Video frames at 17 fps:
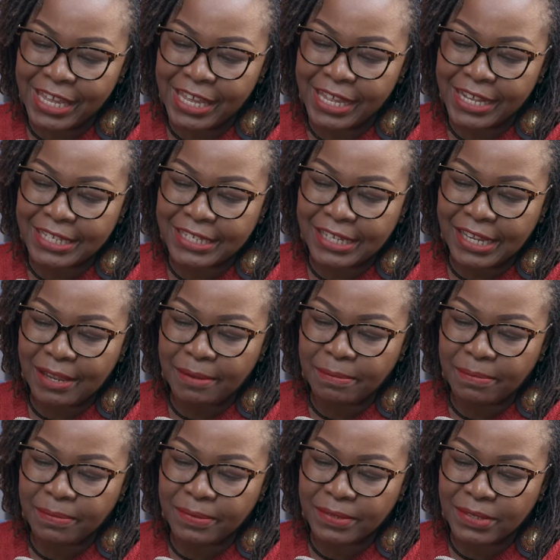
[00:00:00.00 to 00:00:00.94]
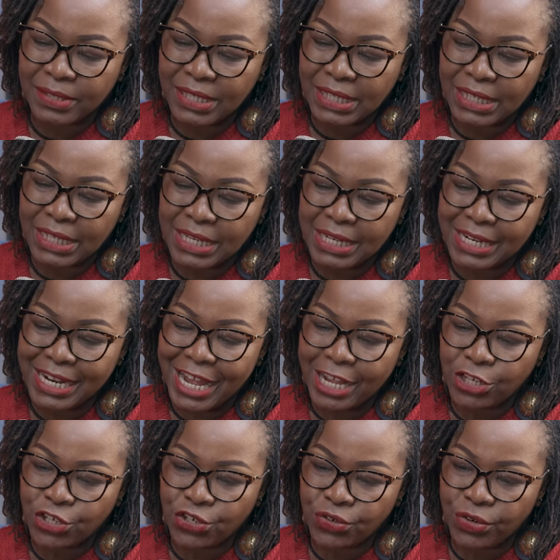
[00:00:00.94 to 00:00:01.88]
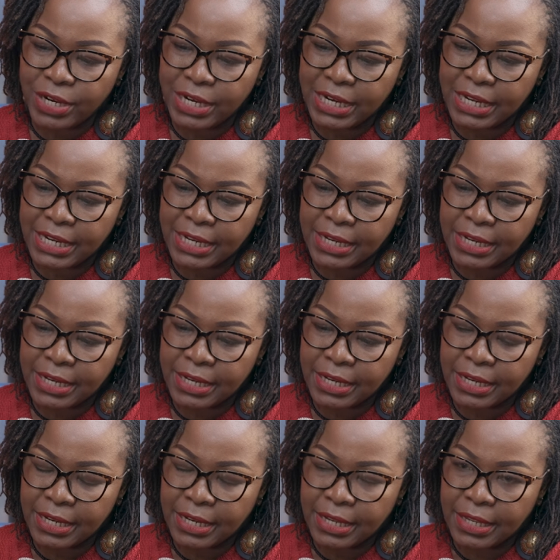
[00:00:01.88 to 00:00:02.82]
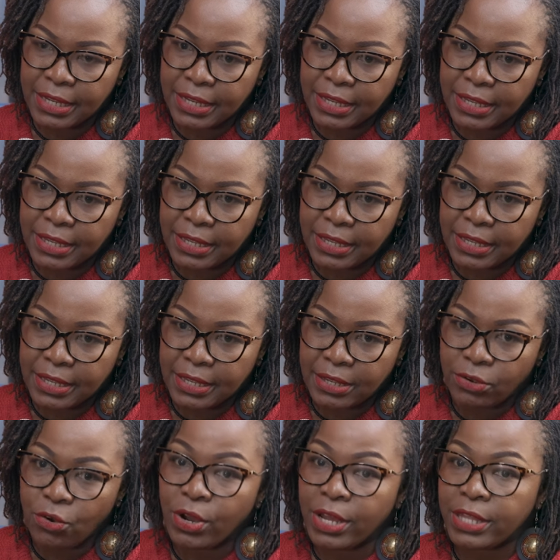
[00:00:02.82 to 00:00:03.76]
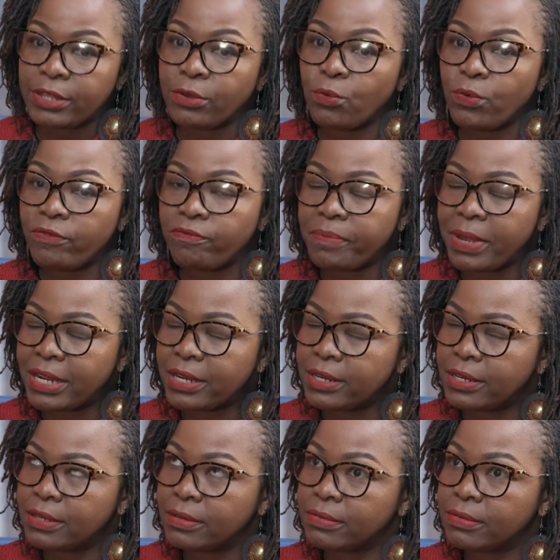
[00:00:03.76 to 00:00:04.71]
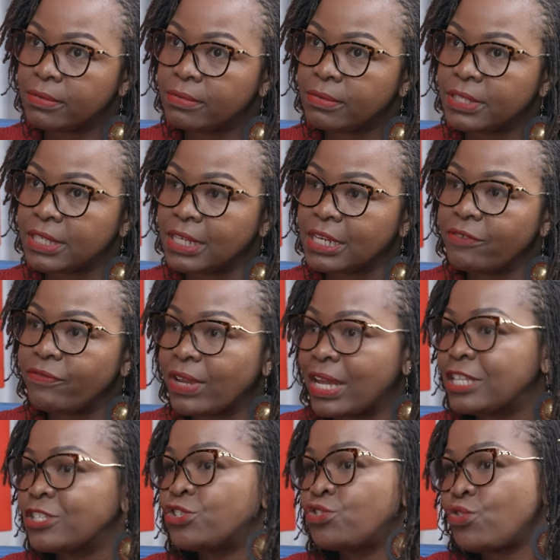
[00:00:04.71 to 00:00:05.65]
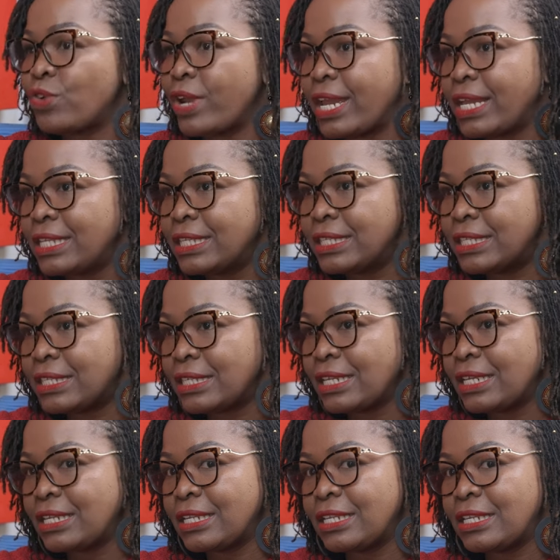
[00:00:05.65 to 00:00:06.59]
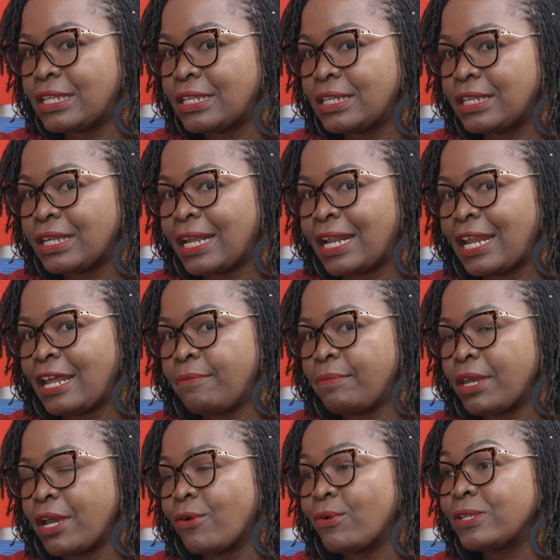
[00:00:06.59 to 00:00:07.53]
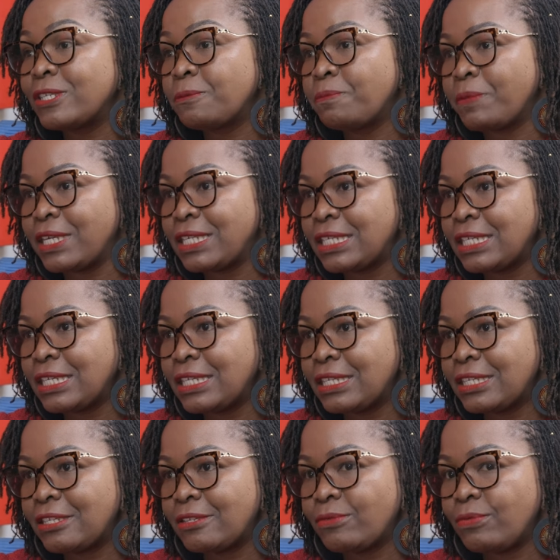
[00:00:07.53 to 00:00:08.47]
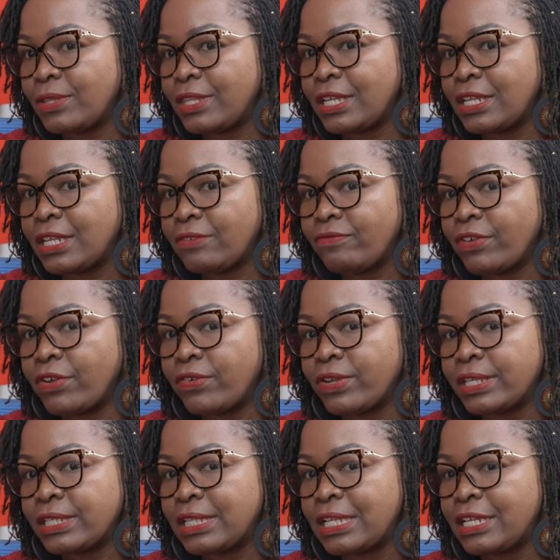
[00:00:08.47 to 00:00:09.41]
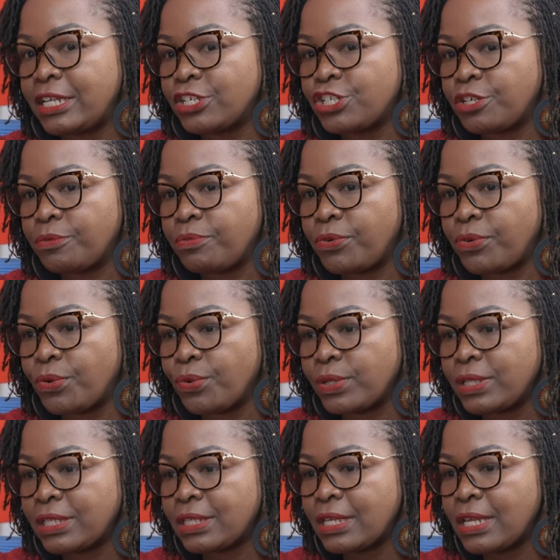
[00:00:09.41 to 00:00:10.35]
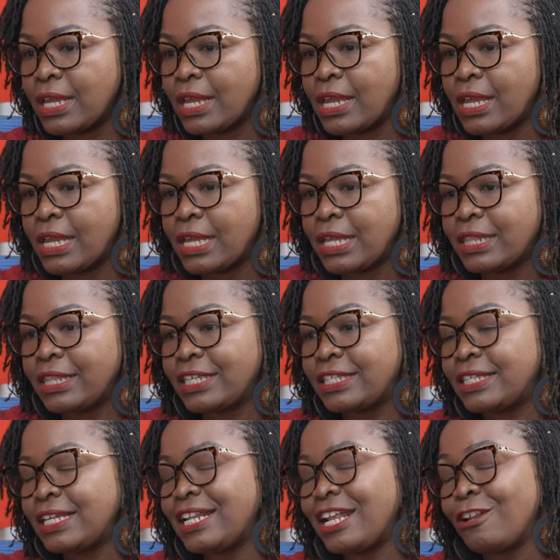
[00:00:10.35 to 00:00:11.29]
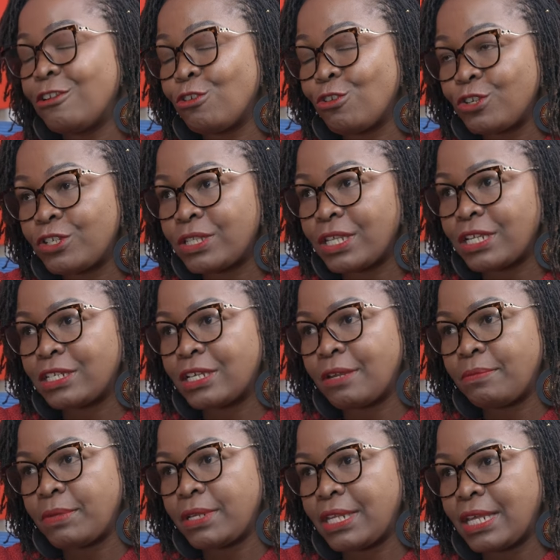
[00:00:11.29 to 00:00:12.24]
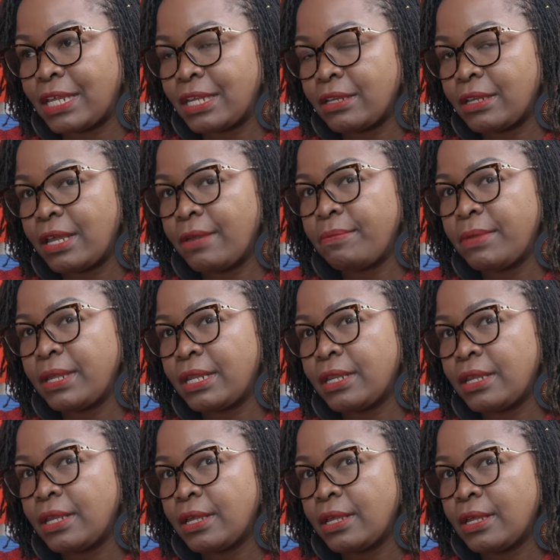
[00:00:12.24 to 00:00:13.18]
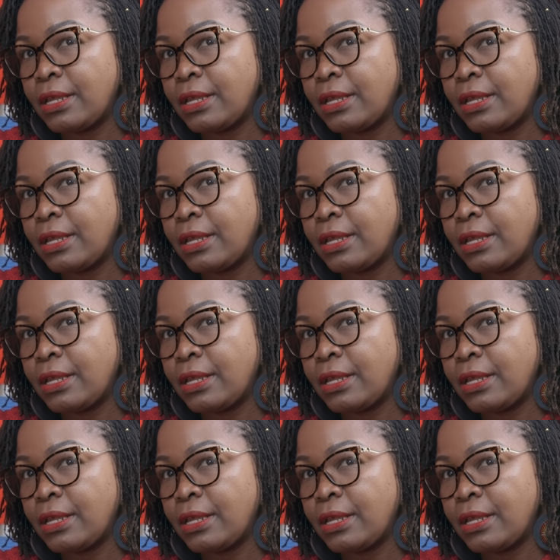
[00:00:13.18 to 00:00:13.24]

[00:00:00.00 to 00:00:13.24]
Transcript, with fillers: think in terms naturally okay we've made significant strides in claiming our spaces within various leadership roles there's still a lot that can be done i mean